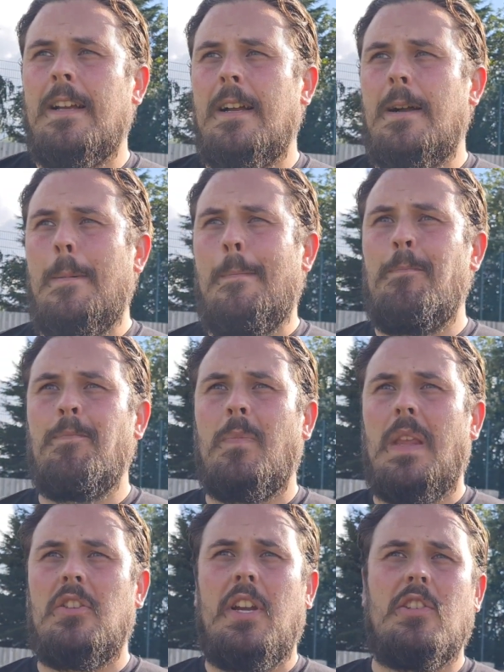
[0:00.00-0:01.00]
um,
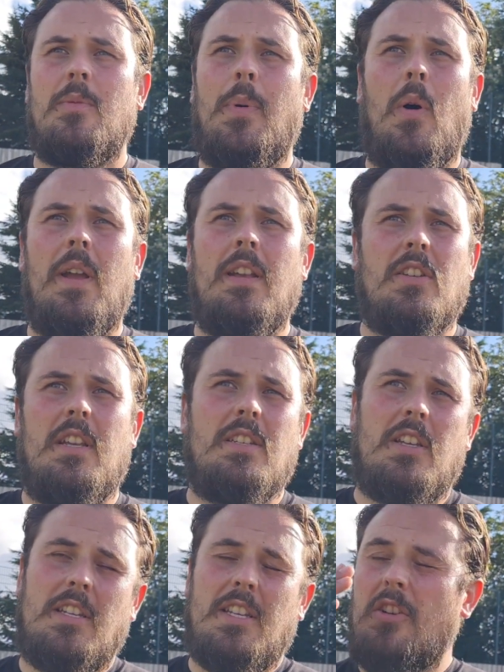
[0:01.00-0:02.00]
Jason Poyet. He's, he's,
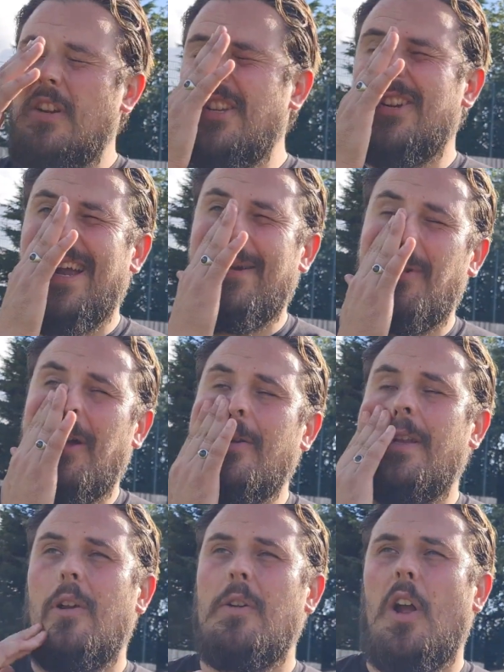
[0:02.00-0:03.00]
he's, he's, a, great bloke.
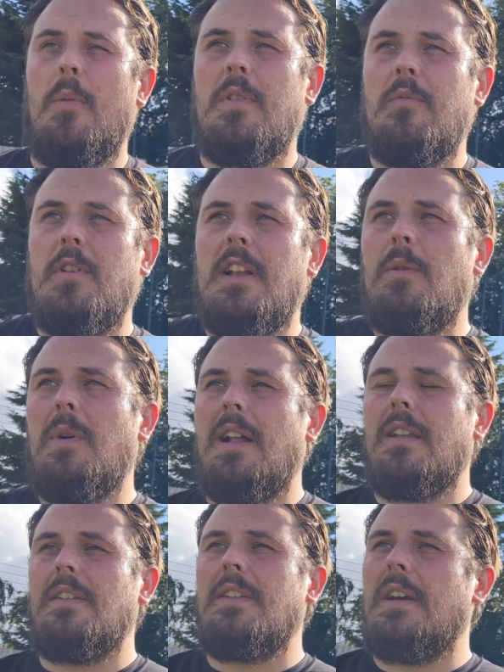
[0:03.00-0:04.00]
You know, get on with him really
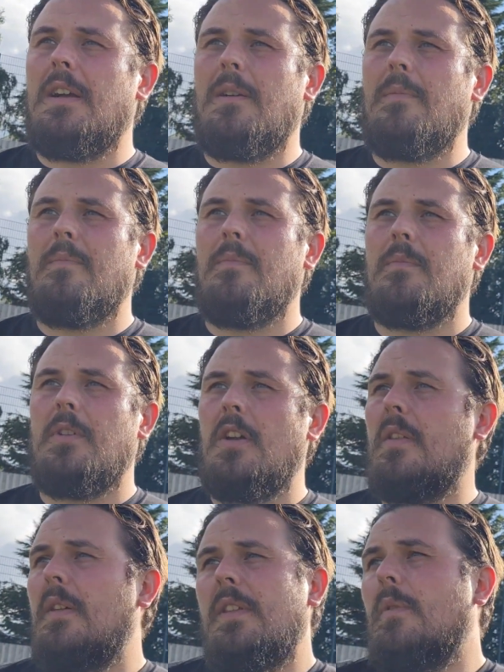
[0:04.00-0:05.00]
well, and um, you
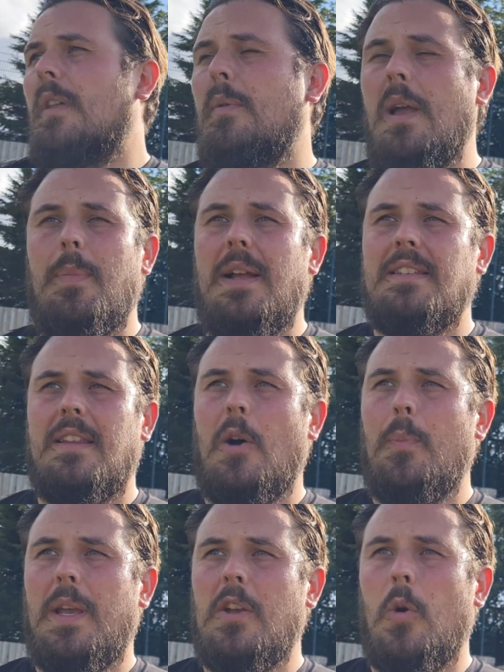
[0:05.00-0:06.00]
know they'll, they'll get better.
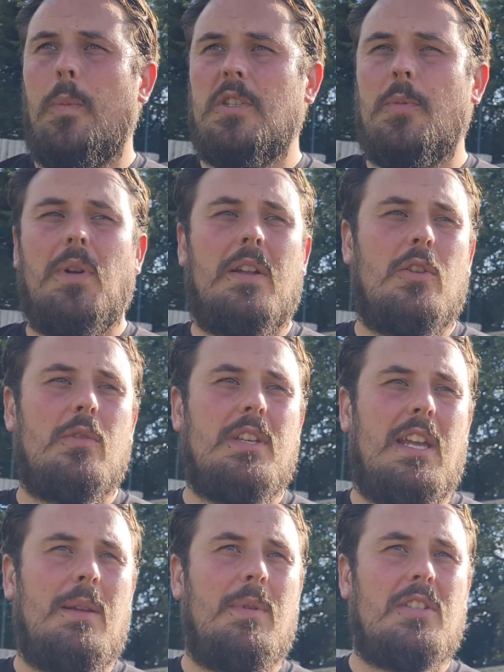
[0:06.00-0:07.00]
They'll pick up. It's a brand new
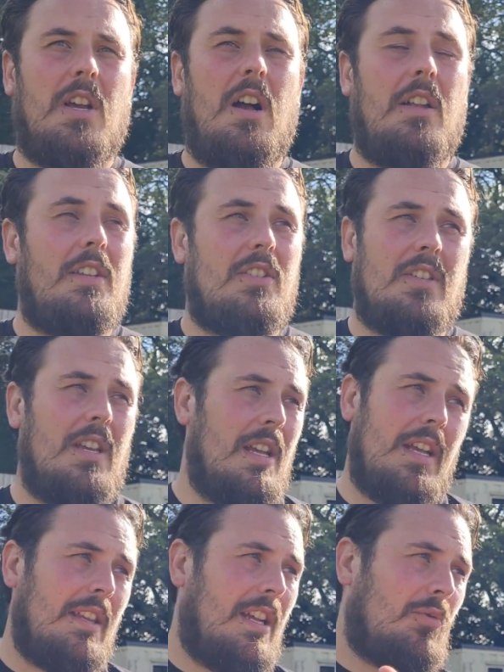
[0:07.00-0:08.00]
team. It's hard. It's
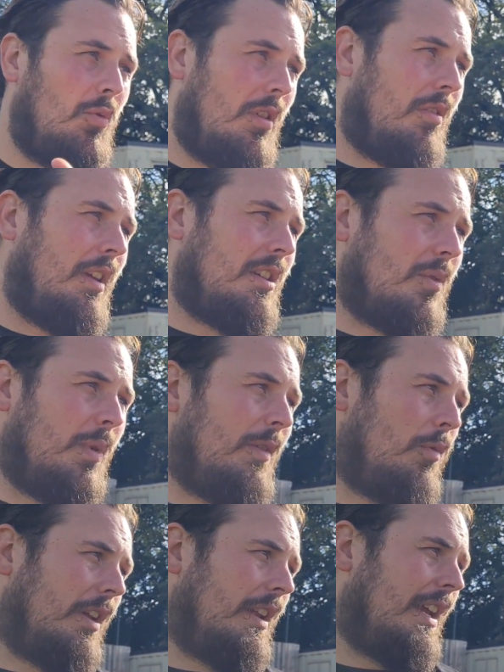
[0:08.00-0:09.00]
that's one of the things that
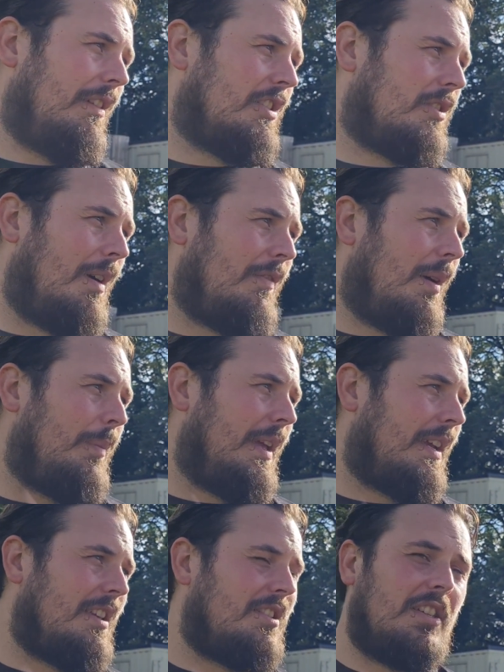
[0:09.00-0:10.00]
we've wanted here is to have that bit
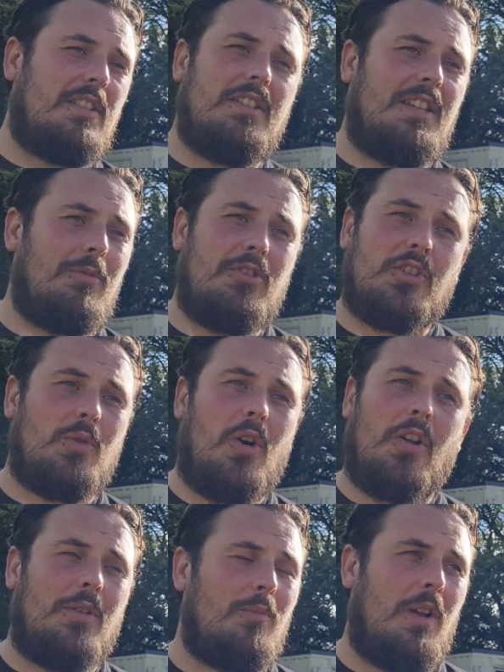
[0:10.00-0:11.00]
of consistency with the
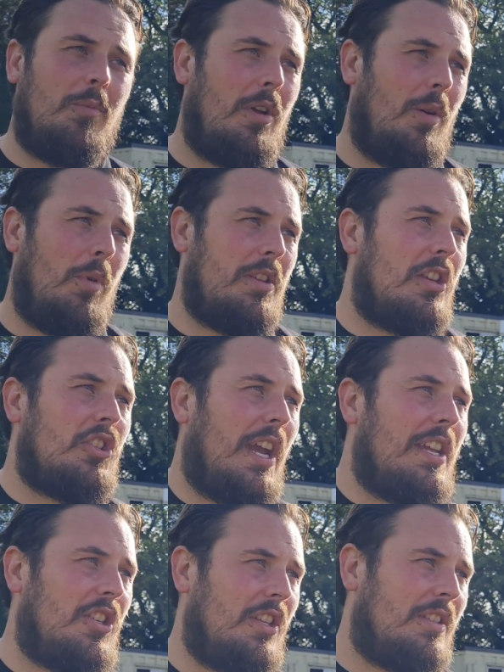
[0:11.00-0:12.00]
squad. And, and, and when you're
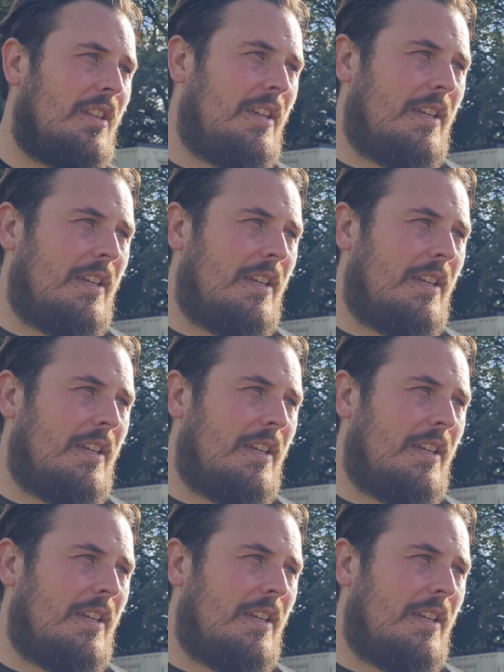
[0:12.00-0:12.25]
changing